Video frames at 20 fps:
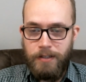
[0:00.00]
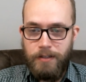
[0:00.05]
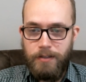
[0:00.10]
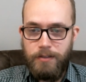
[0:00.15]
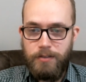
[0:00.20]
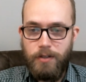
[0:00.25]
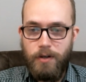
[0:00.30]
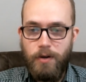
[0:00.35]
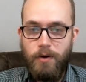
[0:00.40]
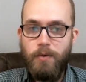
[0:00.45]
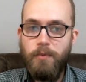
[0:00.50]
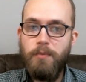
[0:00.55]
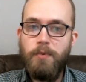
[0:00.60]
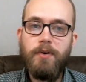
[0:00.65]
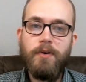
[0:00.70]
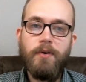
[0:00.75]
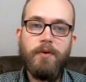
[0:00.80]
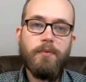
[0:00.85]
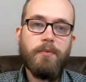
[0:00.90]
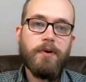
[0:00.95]
So
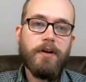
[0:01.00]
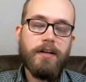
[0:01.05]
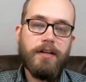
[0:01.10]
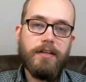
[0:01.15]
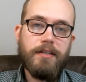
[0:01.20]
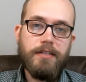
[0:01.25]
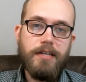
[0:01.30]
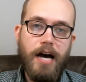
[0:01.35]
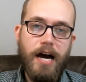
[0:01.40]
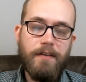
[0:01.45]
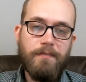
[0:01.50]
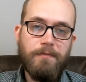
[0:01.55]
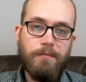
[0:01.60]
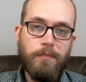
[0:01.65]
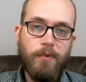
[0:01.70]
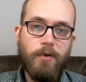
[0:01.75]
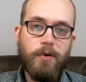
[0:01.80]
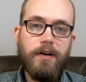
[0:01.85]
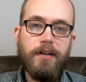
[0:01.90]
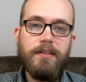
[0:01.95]
we're going to dive
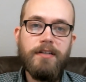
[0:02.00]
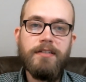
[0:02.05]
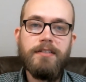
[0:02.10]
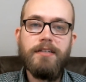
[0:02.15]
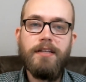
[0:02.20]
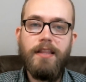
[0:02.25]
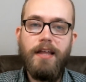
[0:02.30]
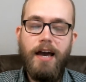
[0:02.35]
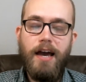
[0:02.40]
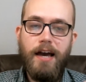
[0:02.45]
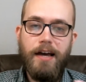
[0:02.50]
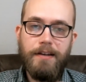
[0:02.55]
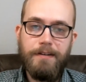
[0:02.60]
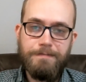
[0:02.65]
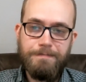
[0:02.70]
more into that